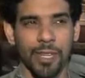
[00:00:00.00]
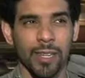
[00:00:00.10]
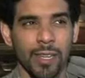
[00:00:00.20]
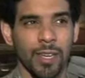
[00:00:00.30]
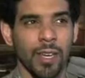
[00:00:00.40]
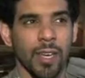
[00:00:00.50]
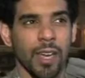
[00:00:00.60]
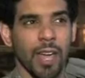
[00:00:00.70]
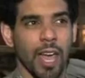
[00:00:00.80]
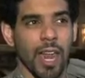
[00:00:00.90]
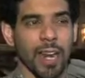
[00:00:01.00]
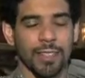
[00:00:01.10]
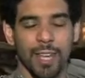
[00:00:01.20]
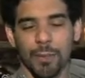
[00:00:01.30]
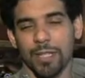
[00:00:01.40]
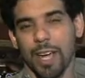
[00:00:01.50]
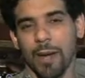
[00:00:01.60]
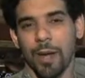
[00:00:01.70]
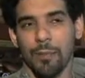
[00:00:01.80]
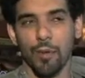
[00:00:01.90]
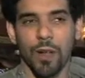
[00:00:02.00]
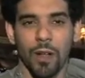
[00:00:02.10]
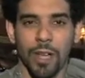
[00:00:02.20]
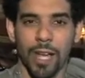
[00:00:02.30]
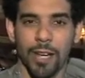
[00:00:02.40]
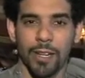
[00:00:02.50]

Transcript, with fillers: And I didn't take my time, and I moved all in,